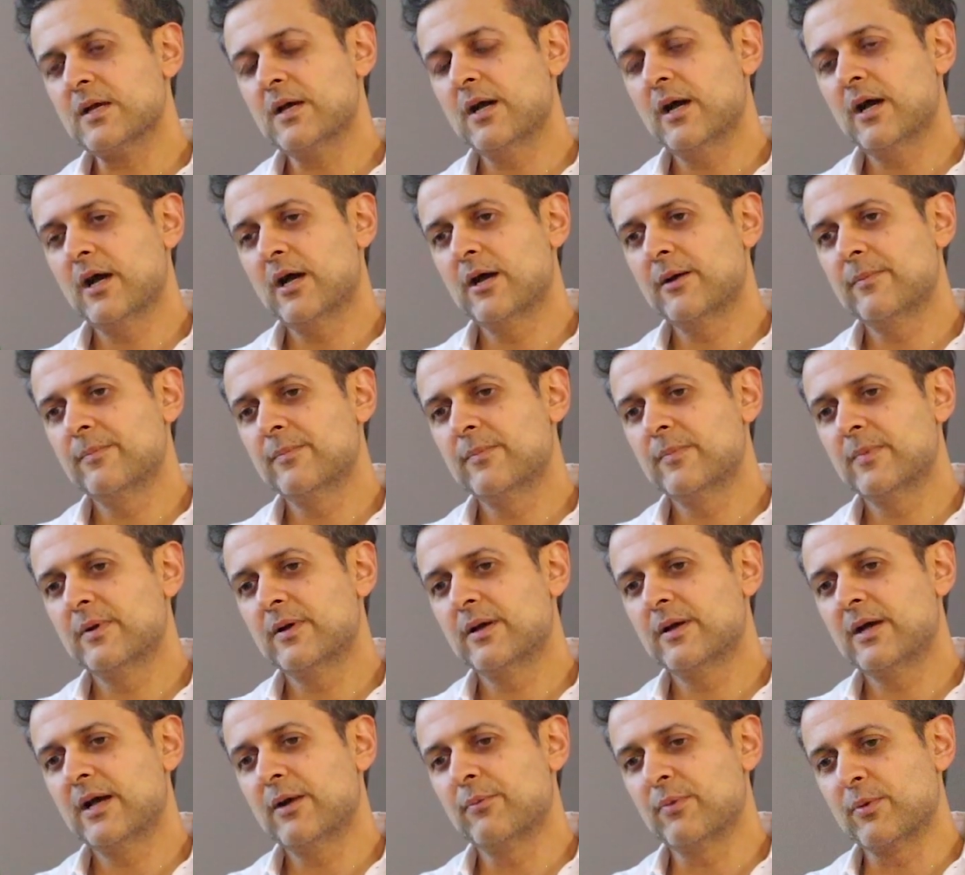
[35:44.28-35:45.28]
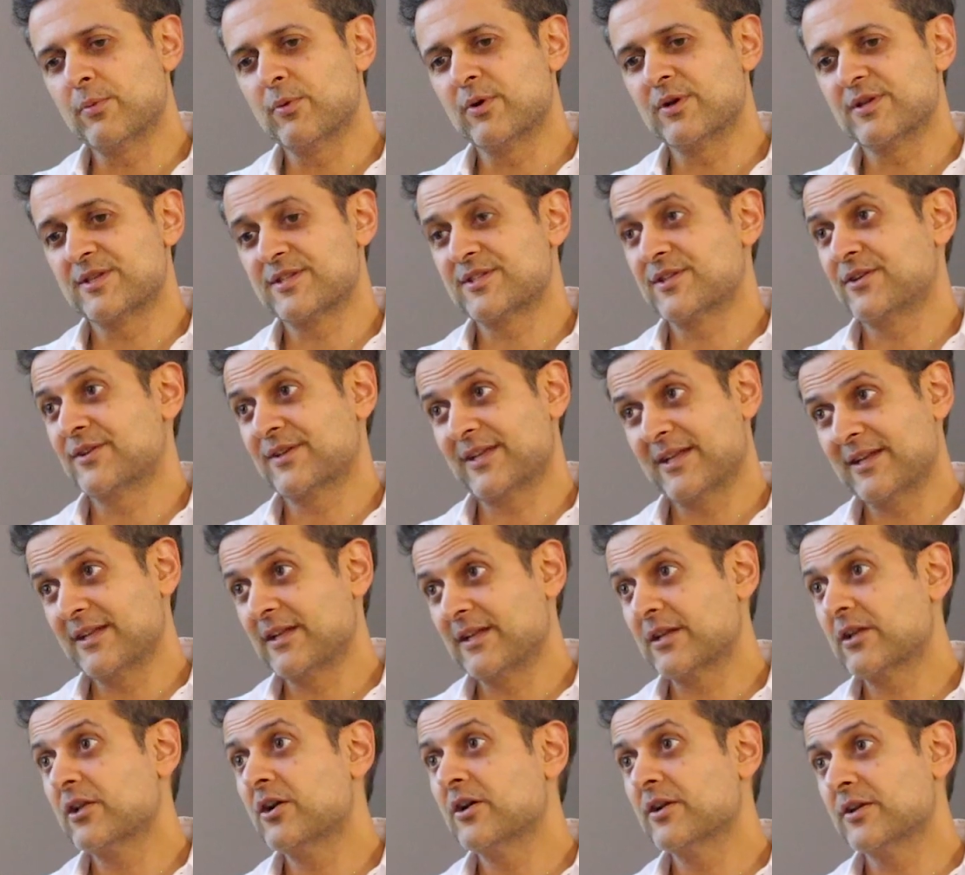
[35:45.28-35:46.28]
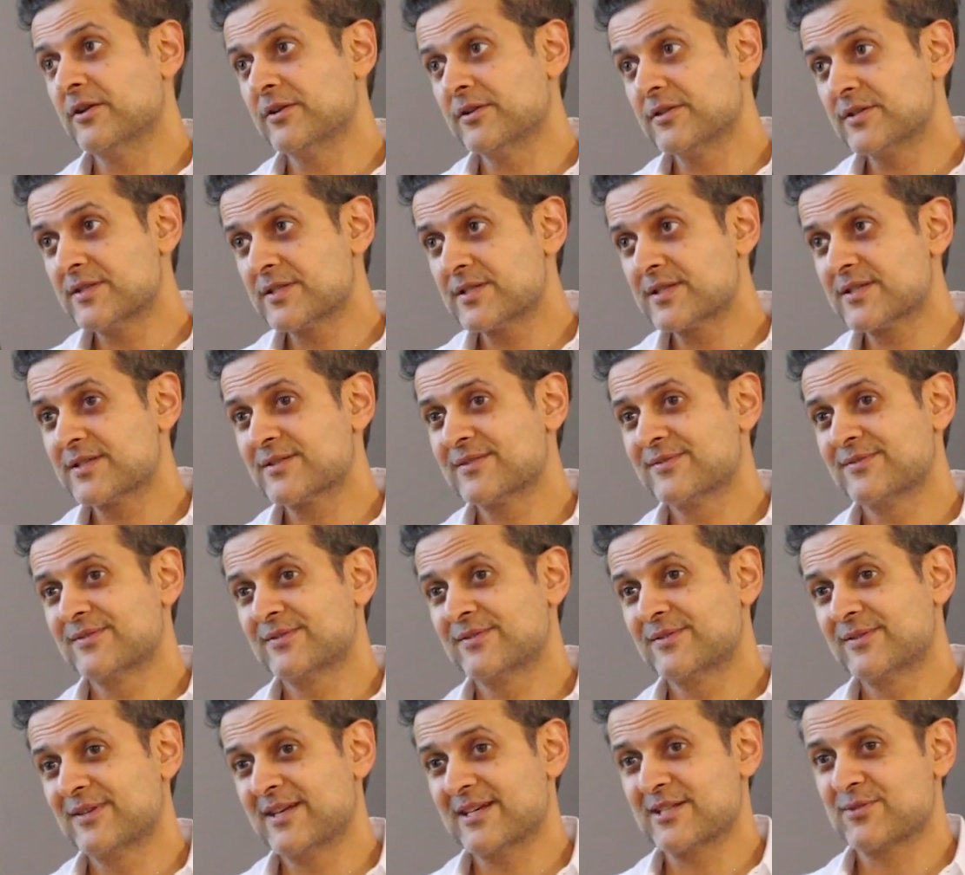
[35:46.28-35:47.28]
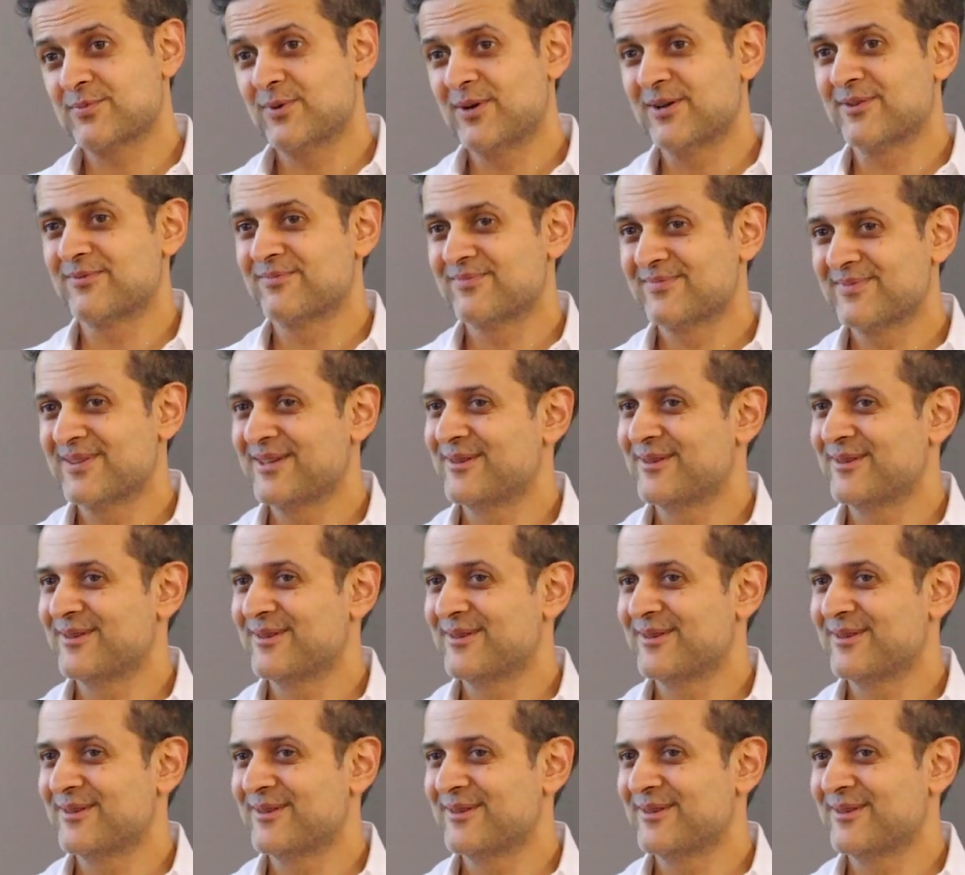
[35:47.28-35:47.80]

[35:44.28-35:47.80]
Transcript: we wanted to start getting clients, guess what?